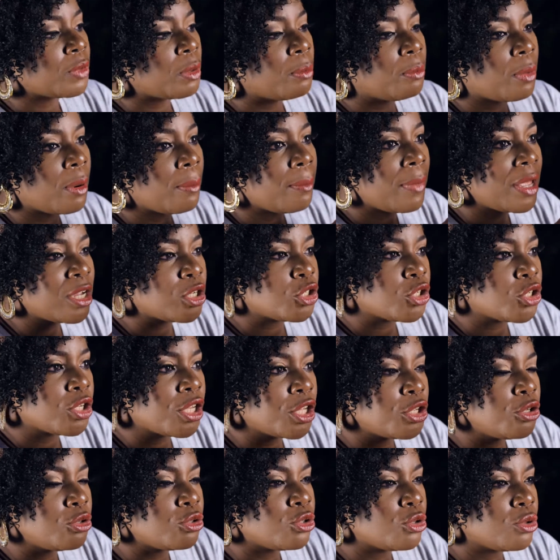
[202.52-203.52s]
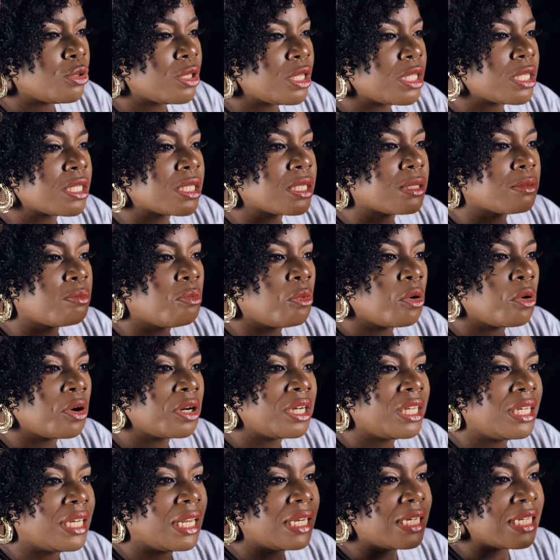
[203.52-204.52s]
But make sure that you do this
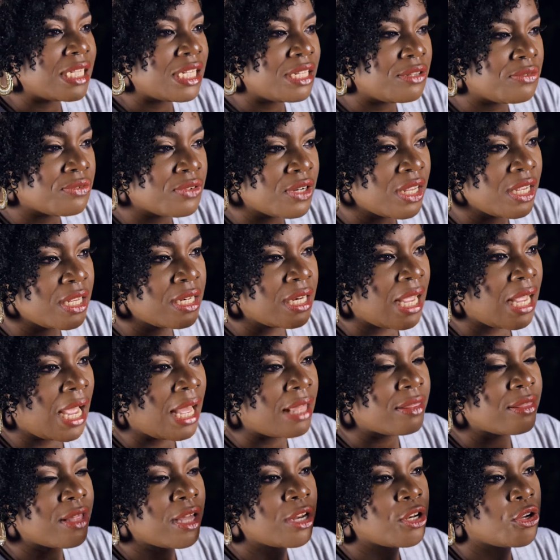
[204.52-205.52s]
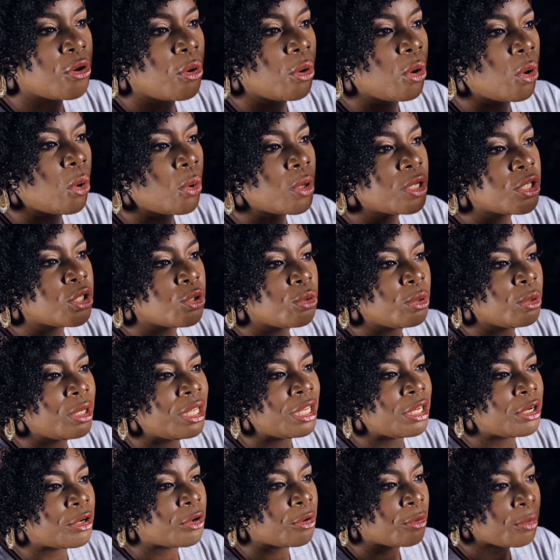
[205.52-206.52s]
morning and evening, and then you're going to
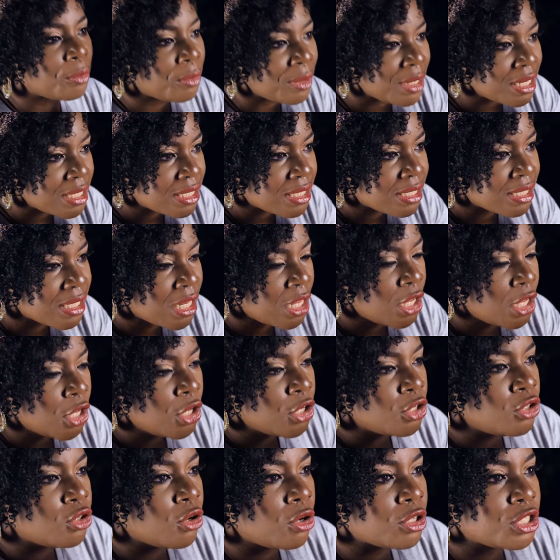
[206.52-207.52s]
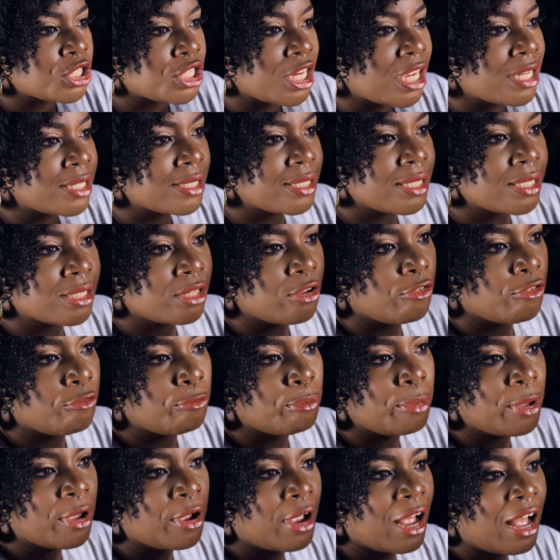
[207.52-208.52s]
increase your chances of
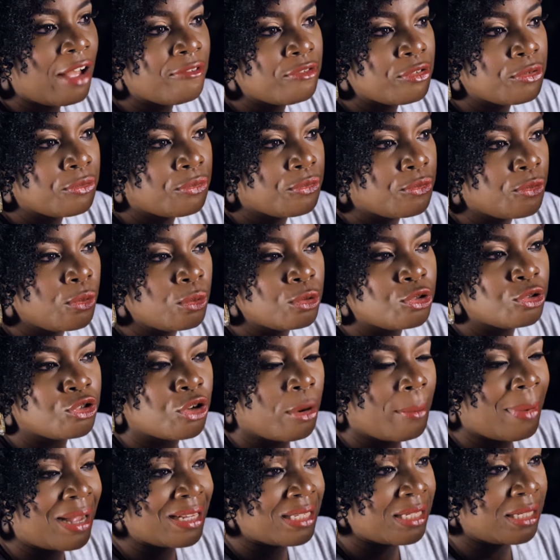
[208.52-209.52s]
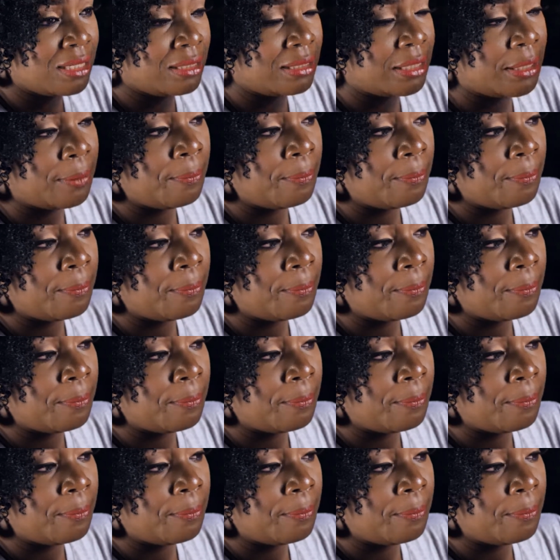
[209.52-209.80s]
having fruit dramatically.